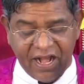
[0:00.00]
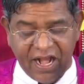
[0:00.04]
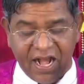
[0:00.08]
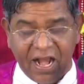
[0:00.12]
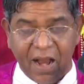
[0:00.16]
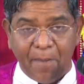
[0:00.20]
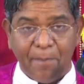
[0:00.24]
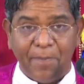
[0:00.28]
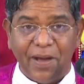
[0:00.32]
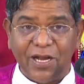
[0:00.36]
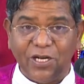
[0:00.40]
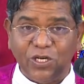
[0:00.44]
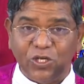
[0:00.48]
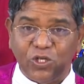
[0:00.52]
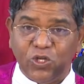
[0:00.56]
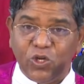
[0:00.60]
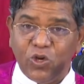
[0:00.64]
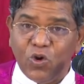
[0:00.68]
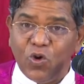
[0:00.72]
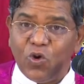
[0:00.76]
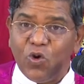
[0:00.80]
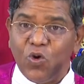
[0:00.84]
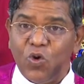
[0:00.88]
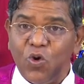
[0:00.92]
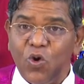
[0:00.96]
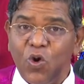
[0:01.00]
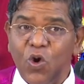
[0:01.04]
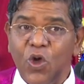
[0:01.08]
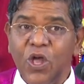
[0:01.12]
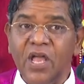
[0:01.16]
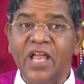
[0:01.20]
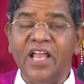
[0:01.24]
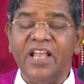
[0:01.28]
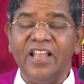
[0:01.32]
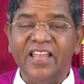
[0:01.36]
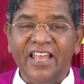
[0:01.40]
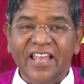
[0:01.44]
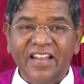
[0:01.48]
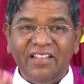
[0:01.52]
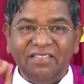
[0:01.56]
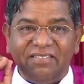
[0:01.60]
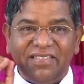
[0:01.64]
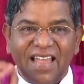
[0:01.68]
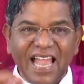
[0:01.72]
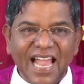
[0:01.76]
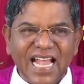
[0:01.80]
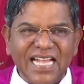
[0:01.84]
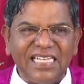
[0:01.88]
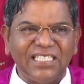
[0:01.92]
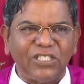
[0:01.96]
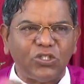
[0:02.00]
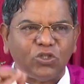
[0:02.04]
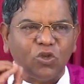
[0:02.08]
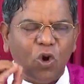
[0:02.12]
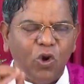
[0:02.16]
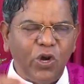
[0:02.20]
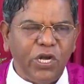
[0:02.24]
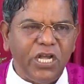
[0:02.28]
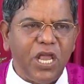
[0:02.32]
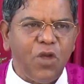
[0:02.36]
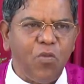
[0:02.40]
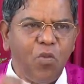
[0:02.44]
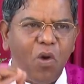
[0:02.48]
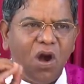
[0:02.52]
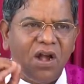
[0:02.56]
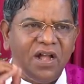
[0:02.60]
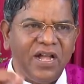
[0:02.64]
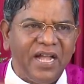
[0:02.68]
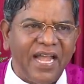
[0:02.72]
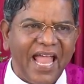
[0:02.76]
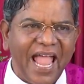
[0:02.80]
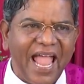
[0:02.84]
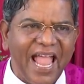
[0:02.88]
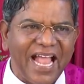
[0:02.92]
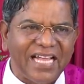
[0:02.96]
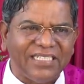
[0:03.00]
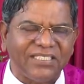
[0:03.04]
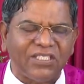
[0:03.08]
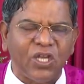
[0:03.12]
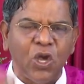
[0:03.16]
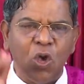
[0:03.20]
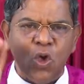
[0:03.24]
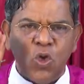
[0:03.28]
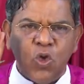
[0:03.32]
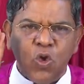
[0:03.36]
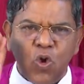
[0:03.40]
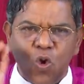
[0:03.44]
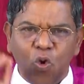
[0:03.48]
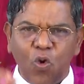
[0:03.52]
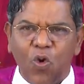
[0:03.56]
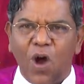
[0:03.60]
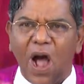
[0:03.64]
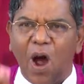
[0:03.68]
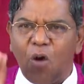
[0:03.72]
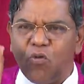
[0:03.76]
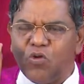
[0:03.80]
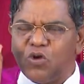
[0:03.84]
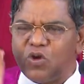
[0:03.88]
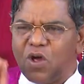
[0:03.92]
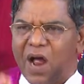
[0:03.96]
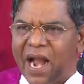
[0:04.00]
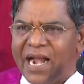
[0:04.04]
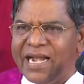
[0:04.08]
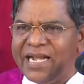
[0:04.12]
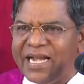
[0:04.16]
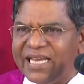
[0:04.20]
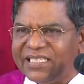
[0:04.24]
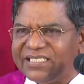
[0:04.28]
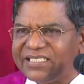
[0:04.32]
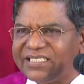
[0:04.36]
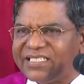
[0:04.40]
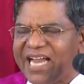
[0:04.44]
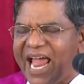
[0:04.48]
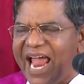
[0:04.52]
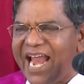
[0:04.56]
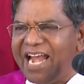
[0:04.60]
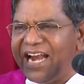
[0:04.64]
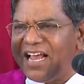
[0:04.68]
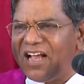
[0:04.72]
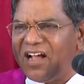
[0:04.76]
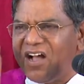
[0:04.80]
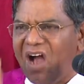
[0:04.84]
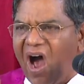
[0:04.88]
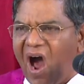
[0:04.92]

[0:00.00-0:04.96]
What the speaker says: Number two, in these 21 days, you have to understand